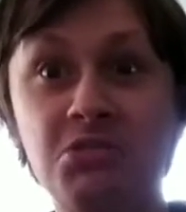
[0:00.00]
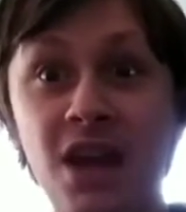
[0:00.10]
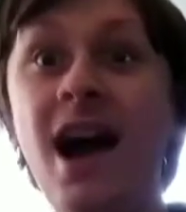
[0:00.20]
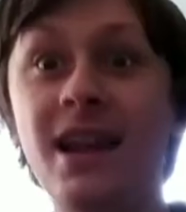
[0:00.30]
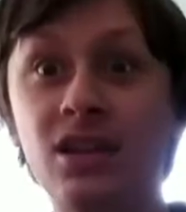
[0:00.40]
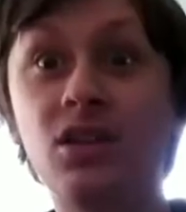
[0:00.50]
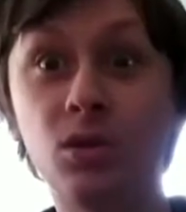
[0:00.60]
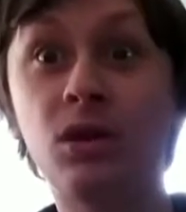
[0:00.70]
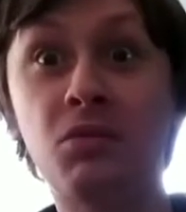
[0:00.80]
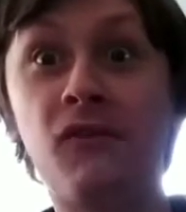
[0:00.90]
yeah, you do
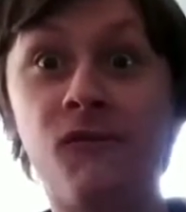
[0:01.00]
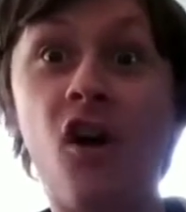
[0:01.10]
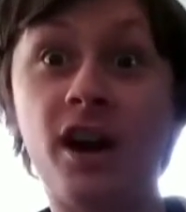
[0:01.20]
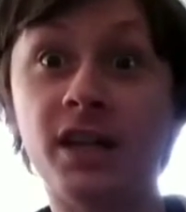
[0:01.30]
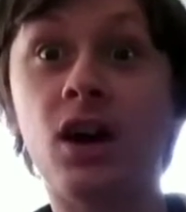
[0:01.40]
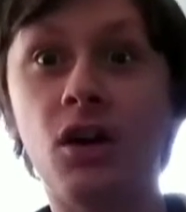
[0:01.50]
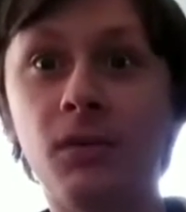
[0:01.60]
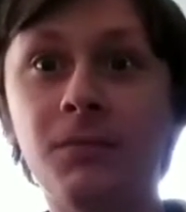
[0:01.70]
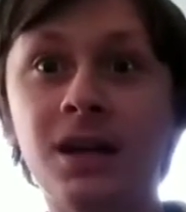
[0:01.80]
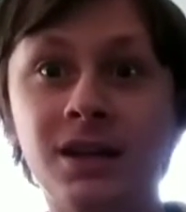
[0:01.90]
leave your fucking home.